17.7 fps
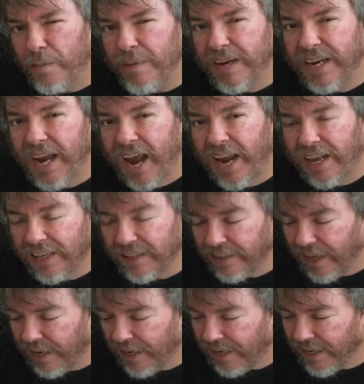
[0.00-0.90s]
mechanic
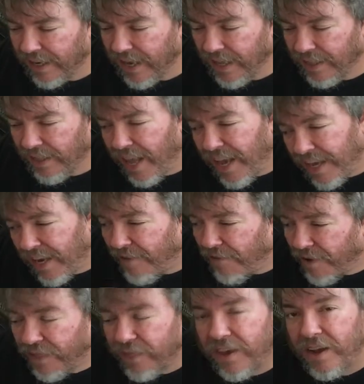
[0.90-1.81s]
that, like
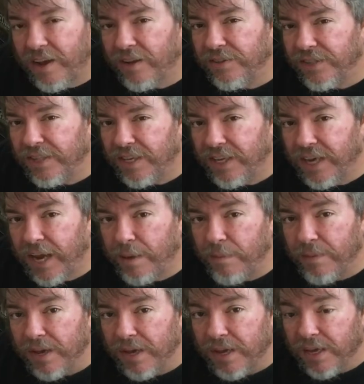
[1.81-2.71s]
everything else in the
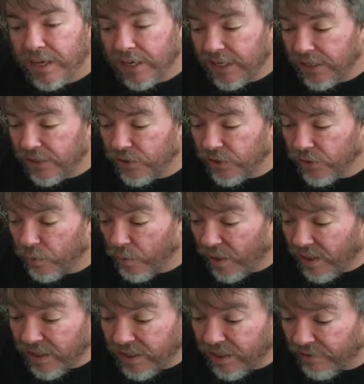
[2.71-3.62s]
game, is
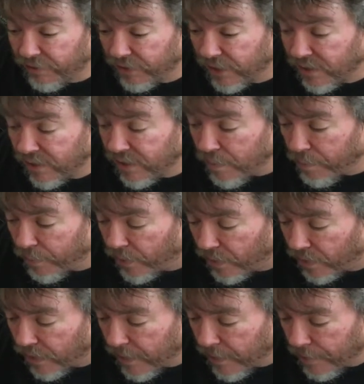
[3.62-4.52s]
relatively
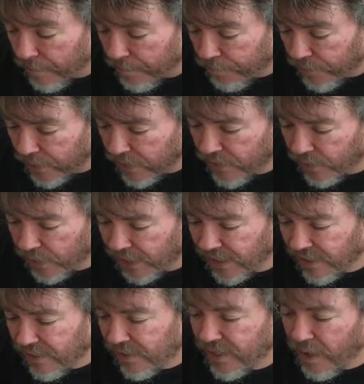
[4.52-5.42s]
simple. So
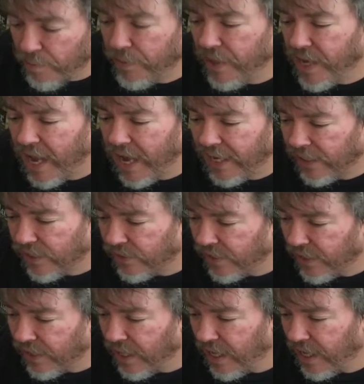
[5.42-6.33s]
it's something I can
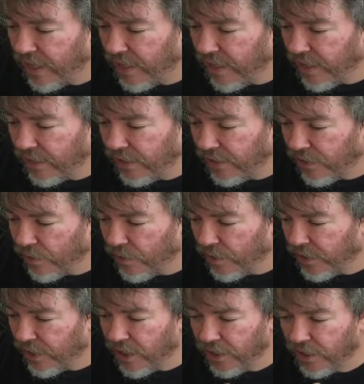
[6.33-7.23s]
see that
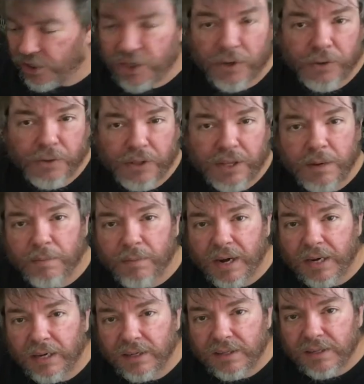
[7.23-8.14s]
young children that
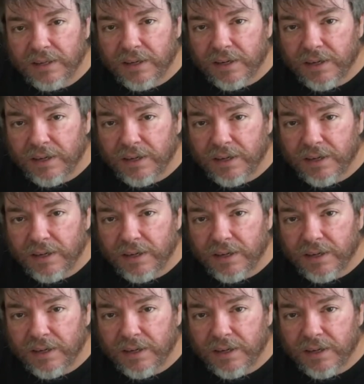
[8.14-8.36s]
might